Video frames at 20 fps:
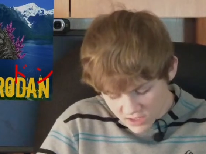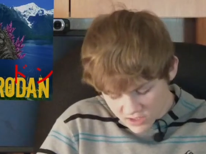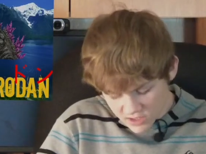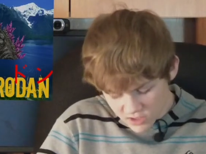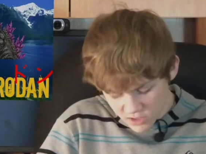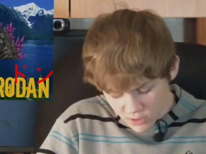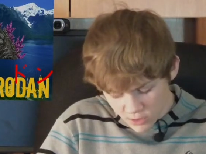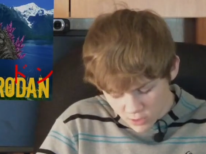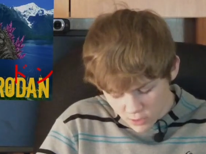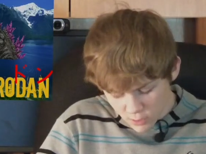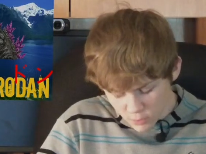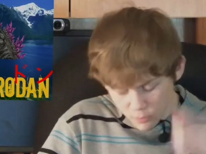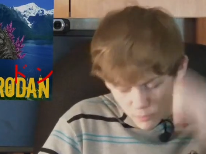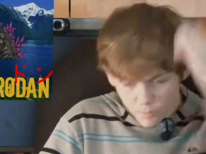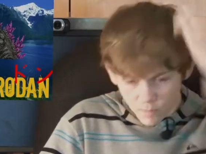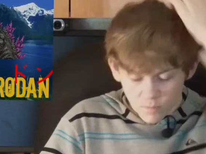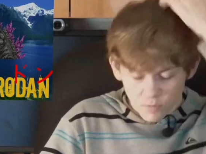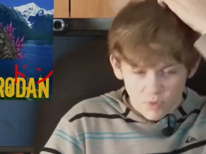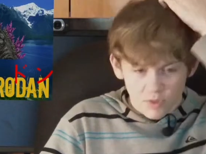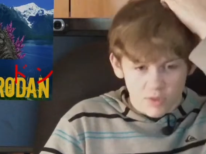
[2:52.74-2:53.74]
and
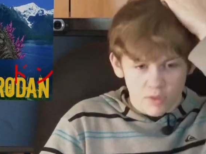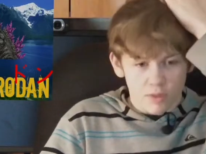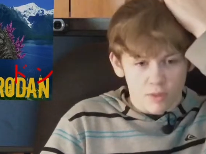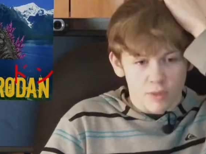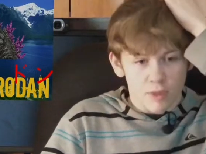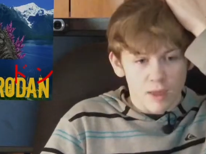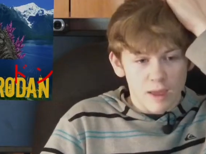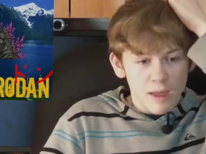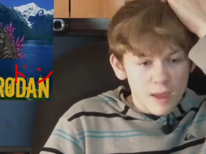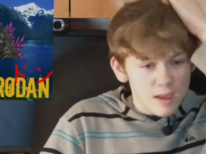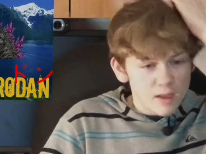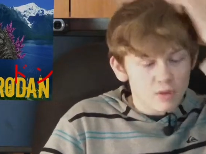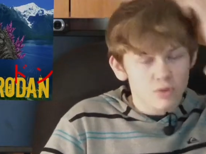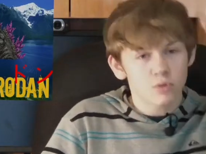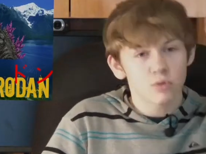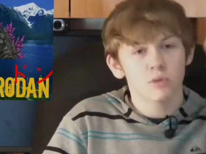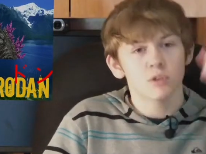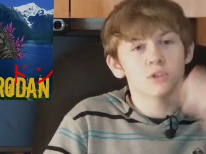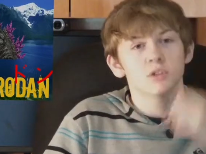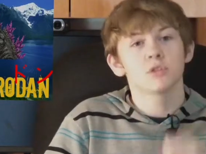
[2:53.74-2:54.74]
so they
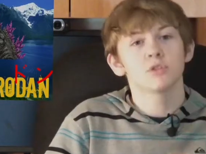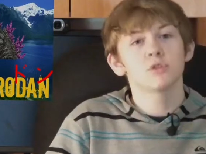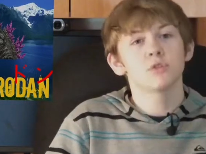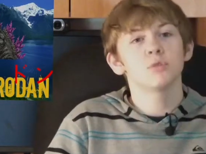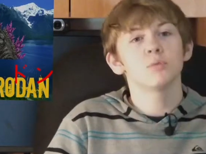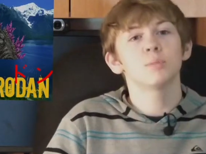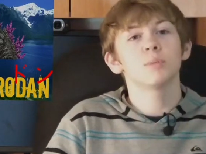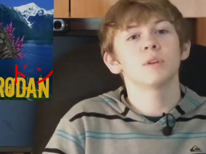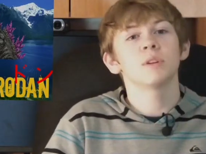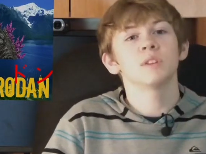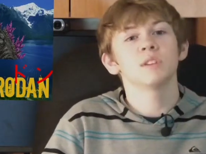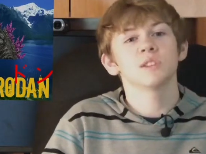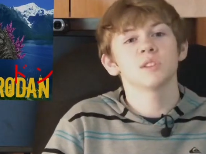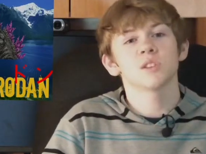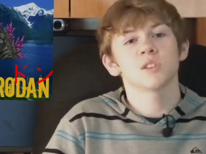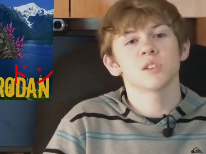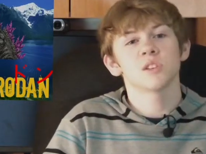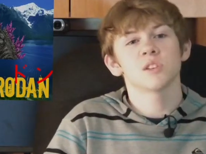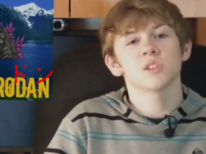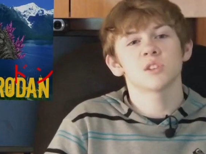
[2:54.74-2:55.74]
do the stupid
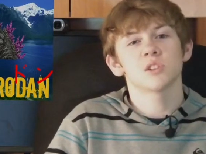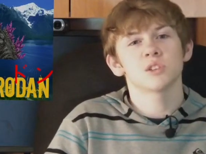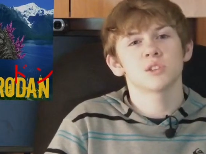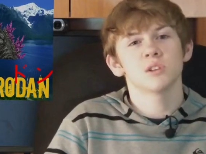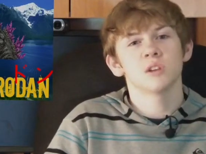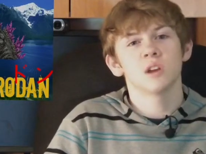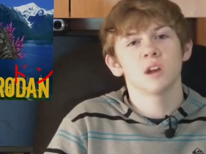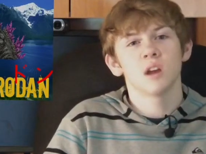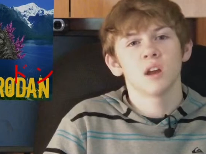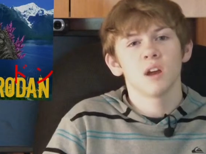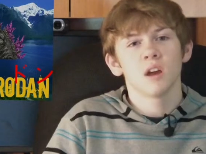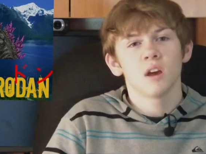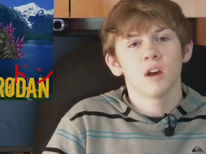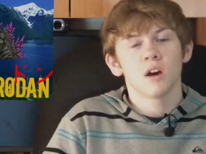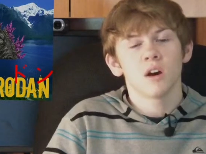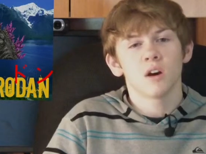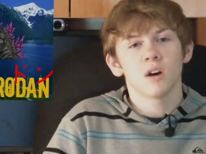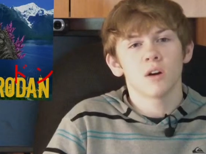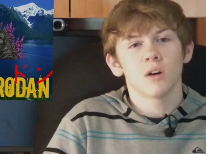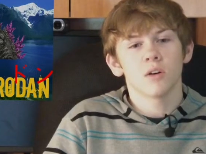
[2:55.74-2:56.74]
decision
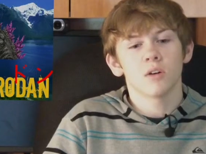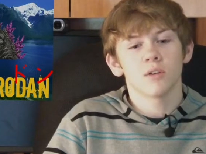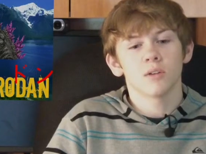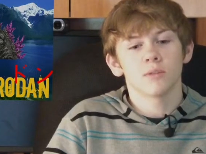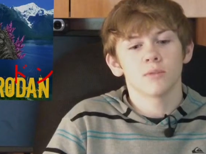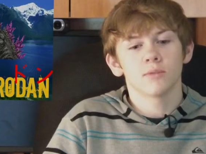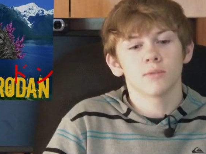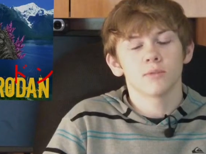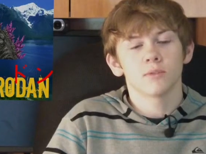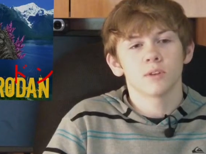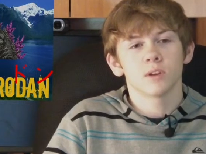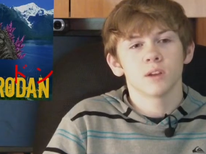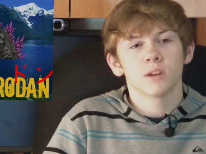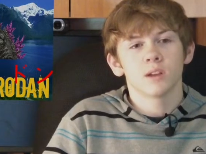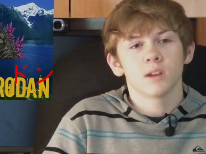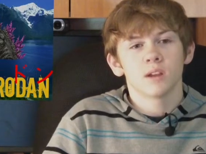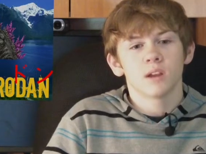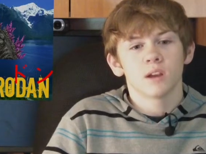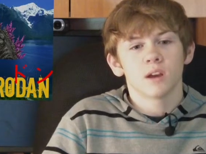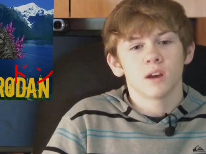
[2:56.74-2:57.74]
of,
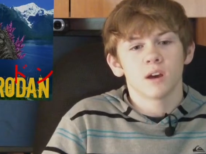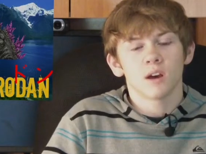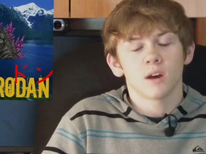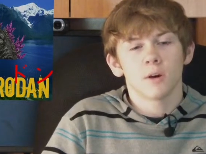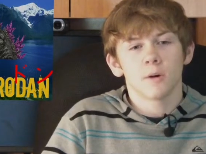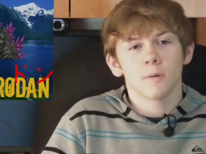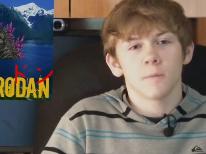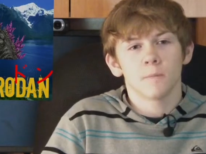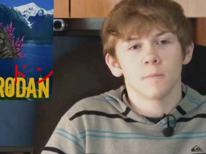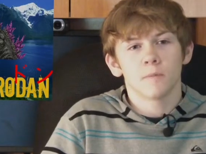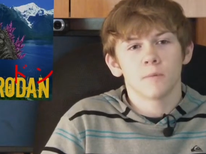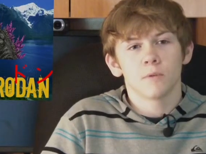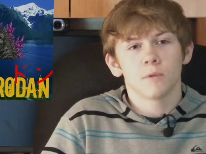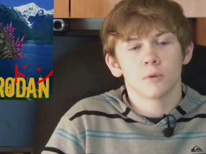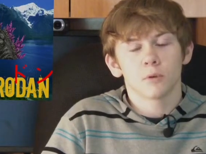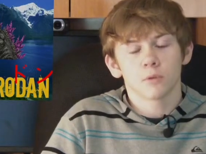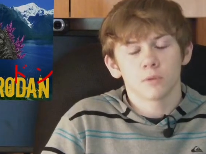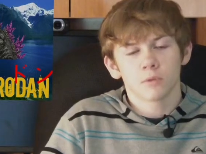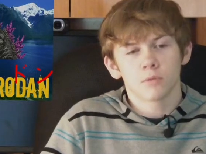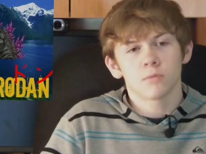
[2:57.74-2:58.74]

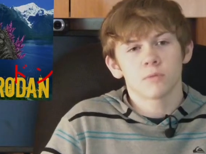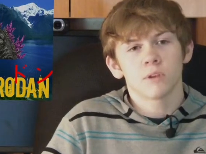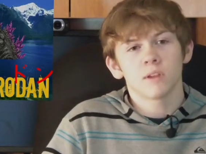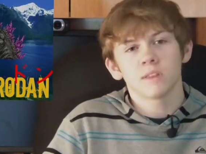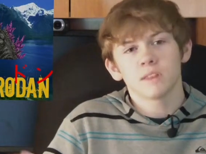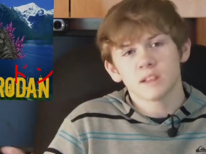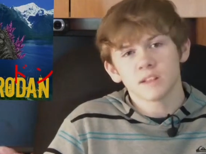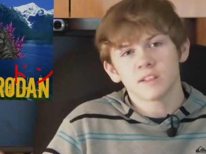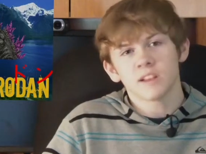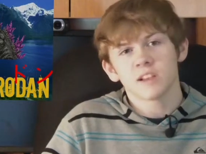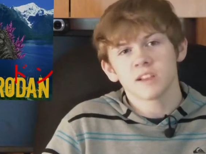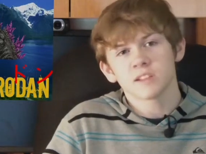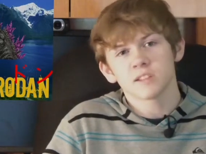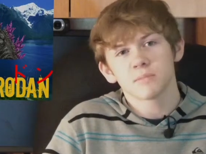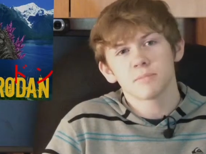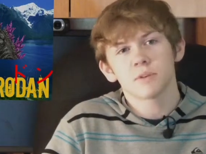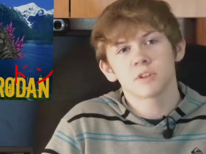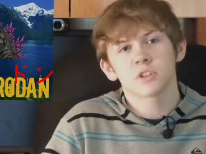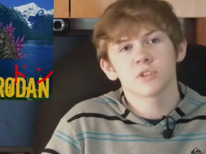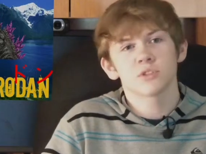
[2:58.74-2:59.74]
they take
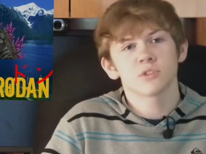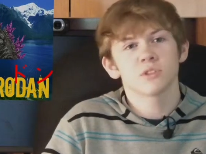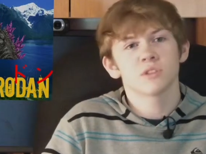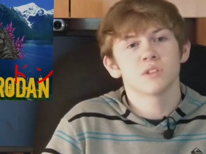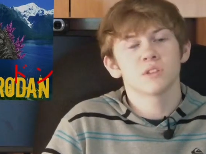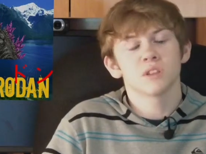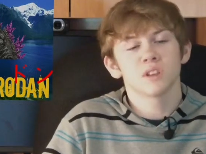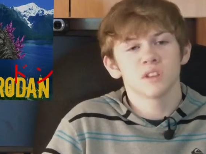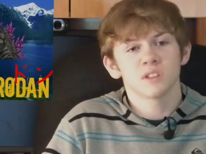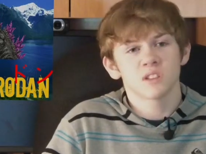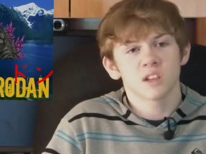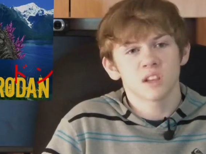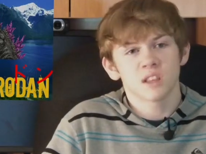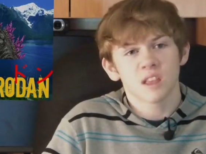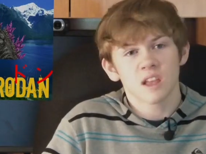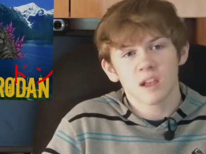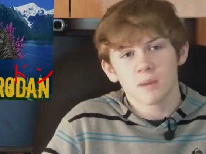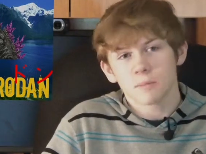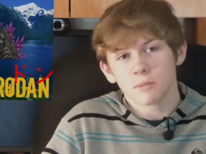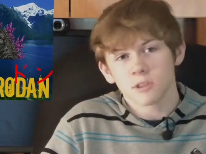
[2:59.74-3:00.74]
some pictures and things
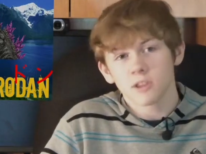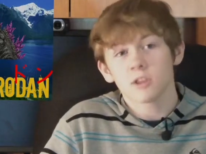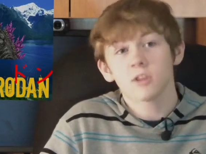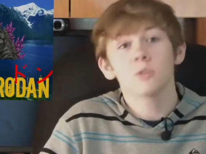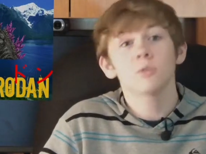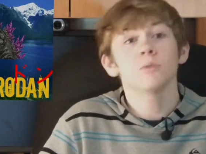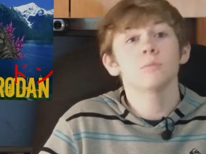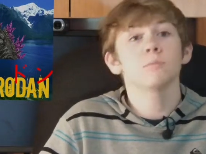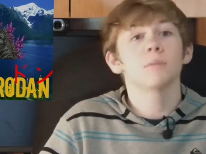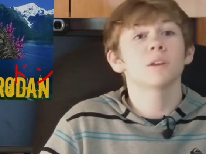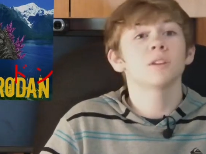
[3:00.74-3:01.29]
like that, but they